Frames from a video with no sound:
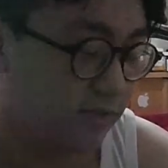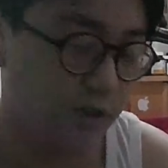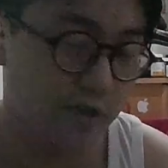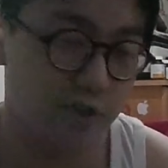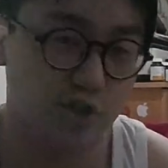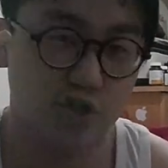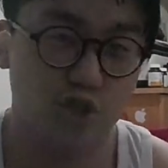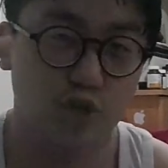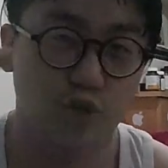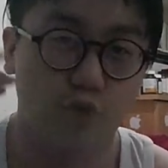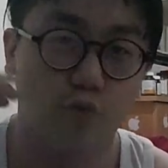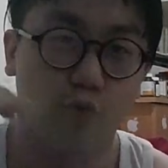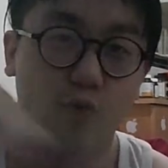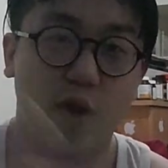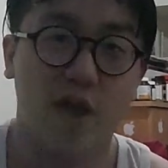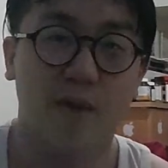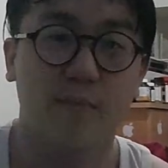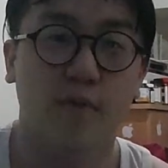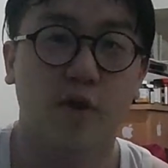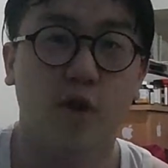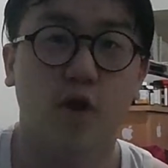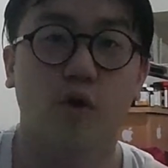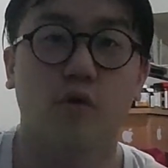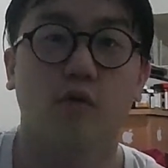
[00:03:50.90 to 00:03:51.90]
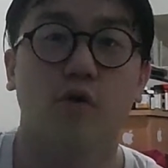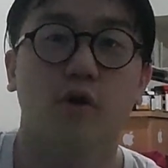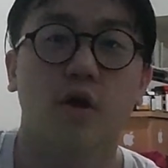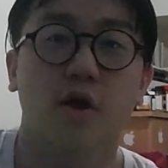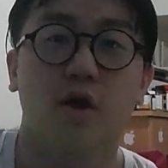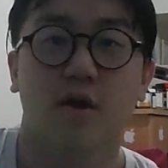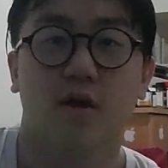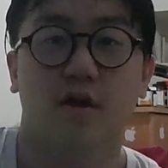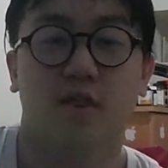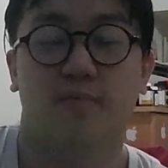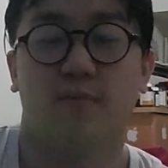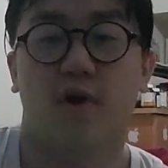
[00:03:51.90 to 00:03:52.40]
to shoot way below
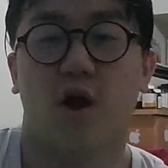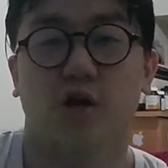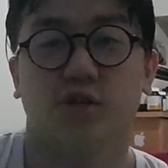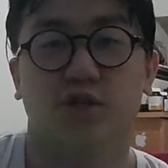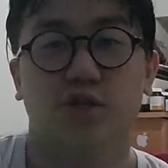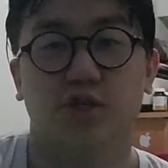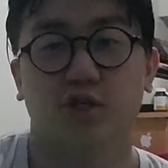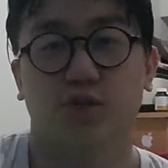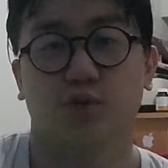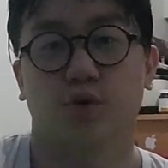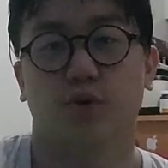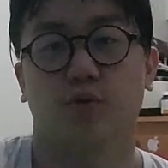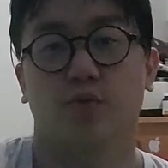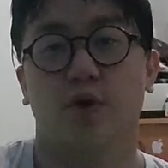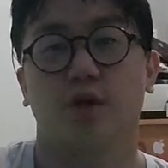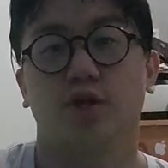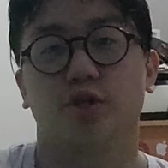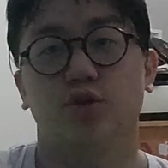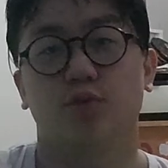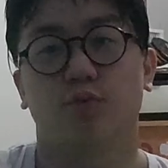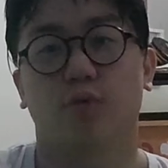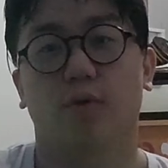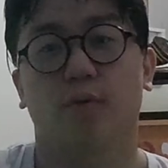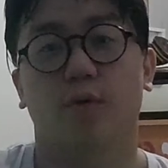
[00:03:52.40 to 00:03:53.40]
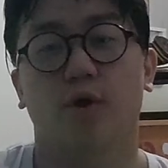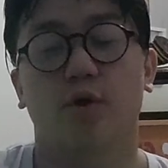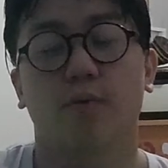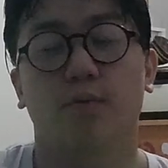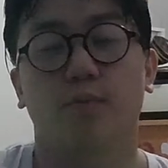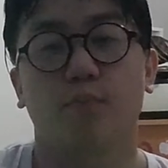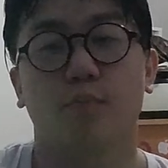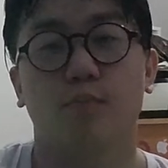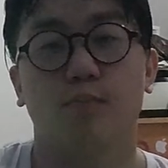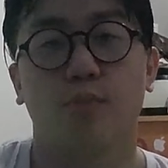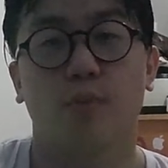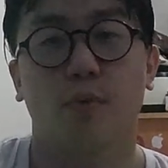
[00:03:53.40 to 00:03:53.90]
the margins in which you
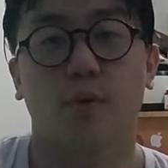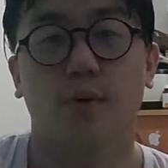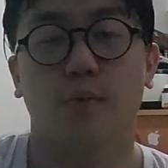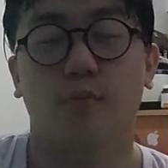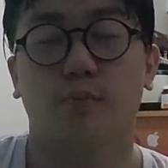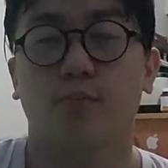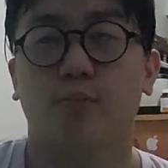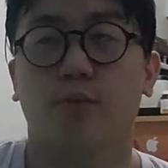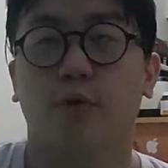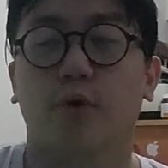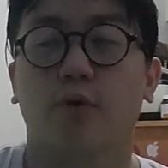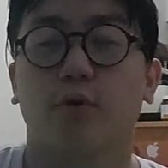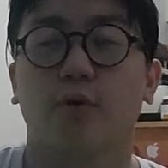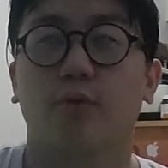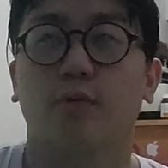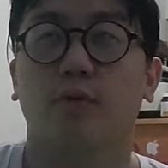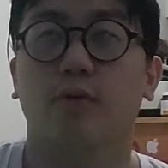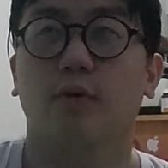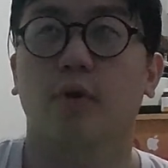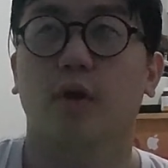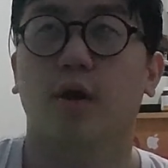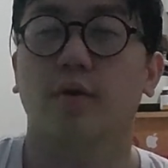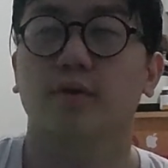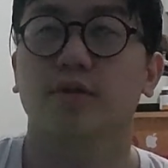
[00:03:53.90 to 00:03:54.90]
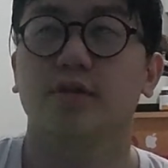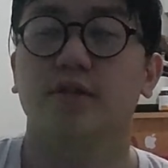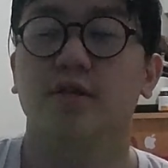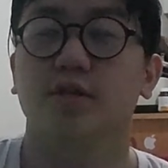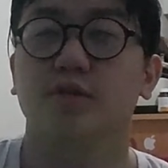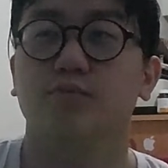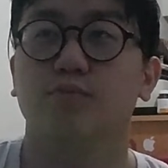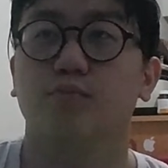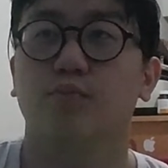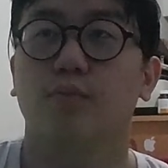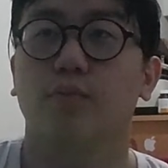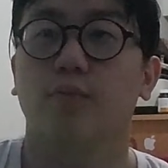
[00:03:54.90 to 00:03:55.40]
were. How do I say this?